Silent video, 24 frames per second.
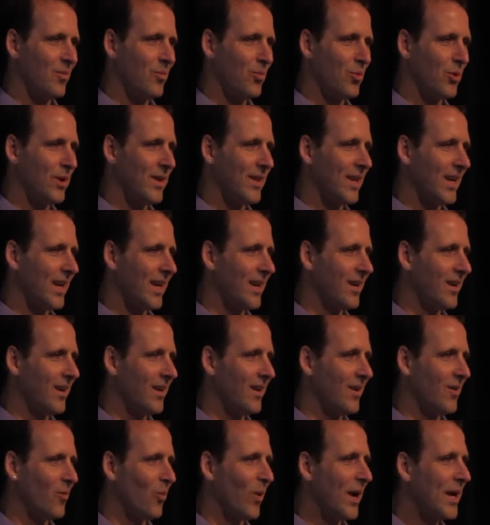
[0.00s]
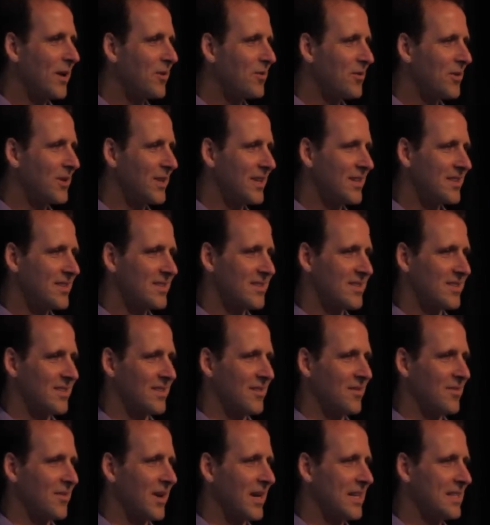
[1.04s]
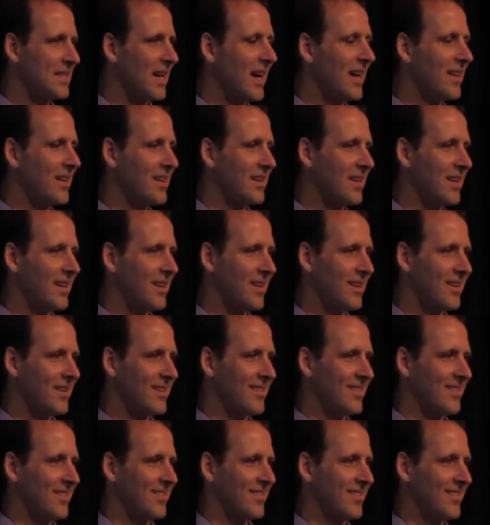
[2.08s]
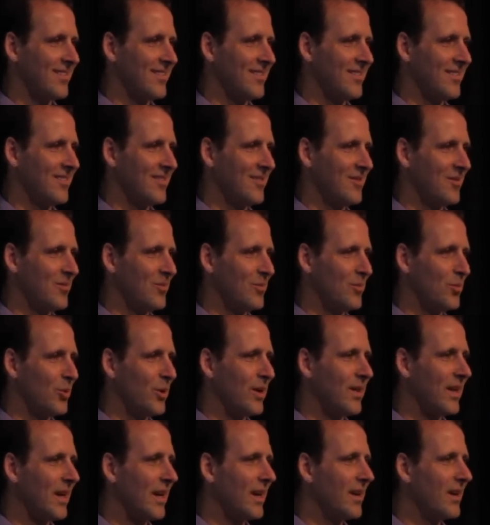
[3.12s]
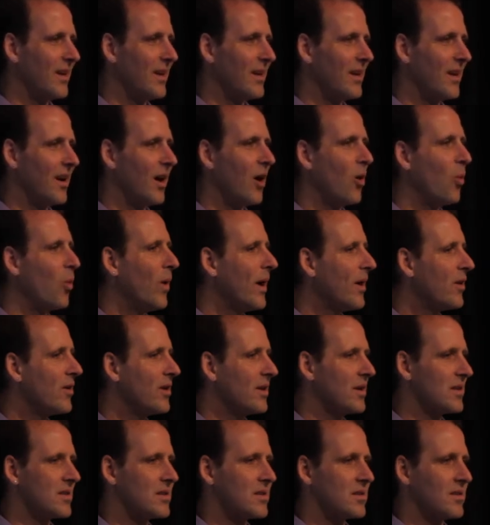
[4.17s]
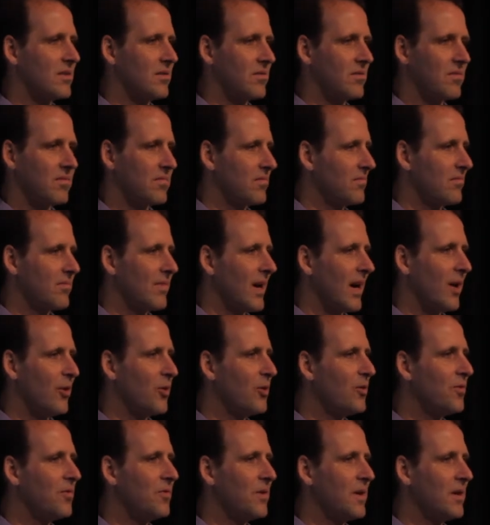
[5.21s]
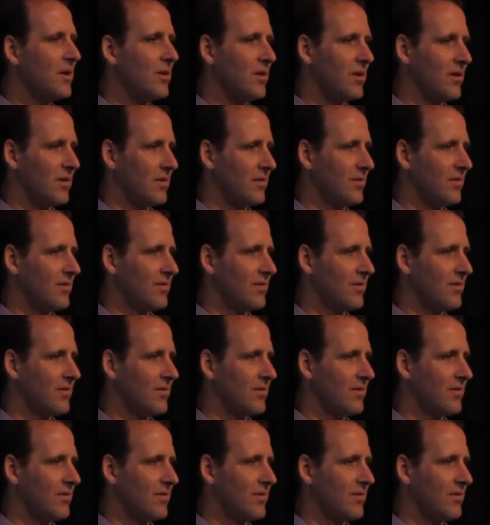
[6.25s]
Breathing in wakefulness and vitality, breathing in awareness of how you feel